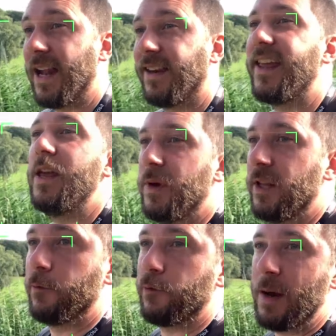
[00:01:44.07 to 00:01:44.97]
and keep
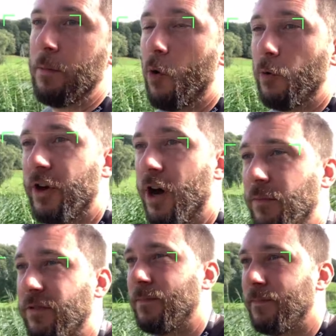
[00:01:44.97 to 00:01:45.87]
me in the frame at all
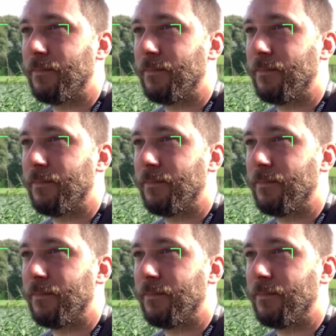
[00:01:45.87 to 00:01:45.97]
times.